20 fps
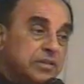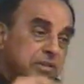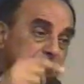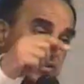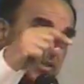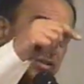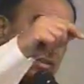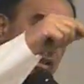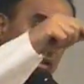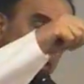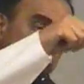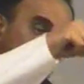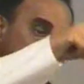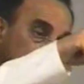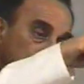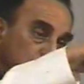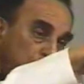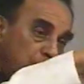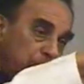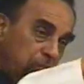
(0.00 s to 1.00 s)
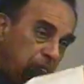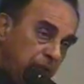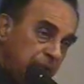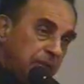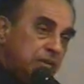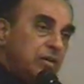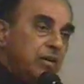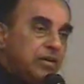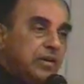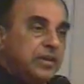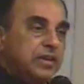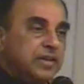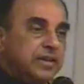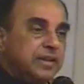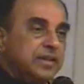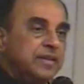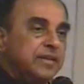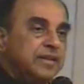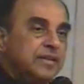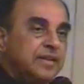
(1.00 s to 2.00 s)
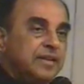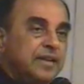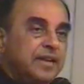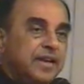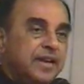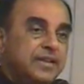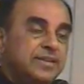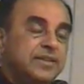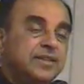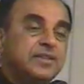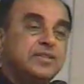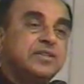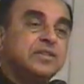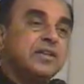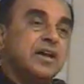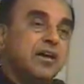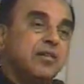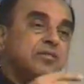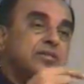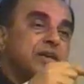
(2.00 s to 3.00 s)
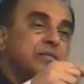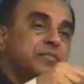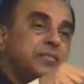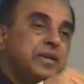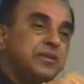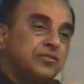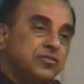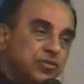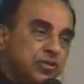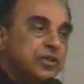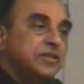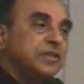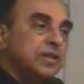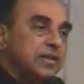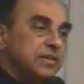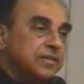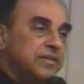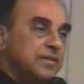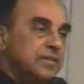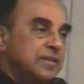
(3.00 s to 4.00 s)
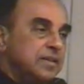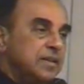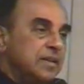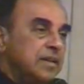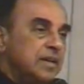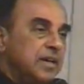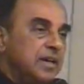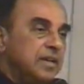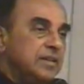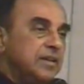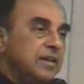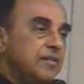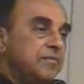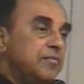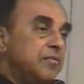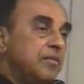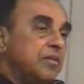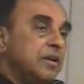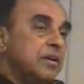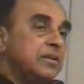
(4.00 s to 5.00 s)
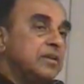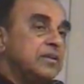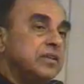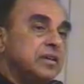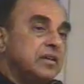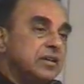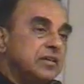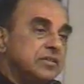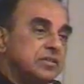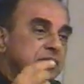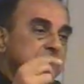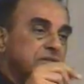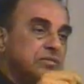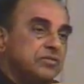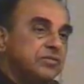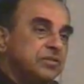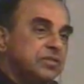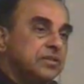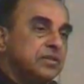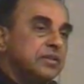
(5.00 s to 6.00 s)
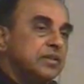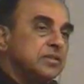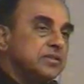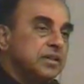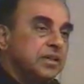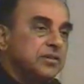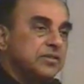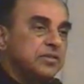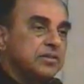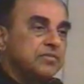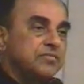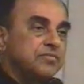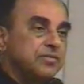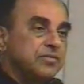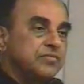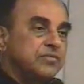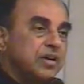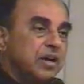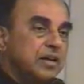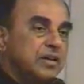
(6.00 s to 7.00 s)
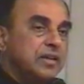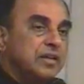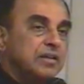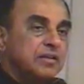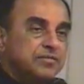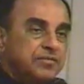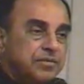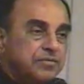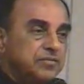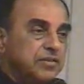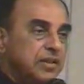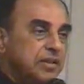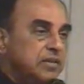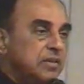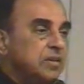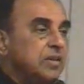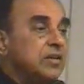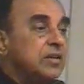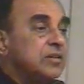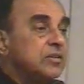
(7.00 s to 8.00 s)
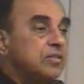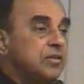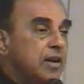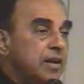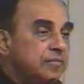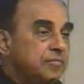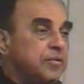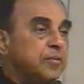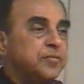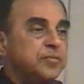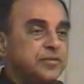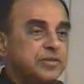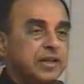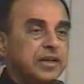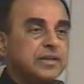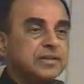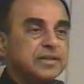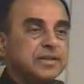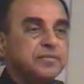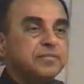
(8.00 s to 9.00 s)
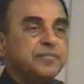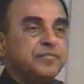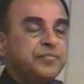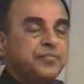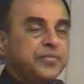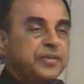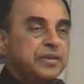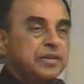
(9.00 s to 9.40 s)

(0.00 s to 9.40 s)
this is a Hindu minority and this is how they are being treated. And therefore under the Constitution, Section 50, Article 15, you have to protect them.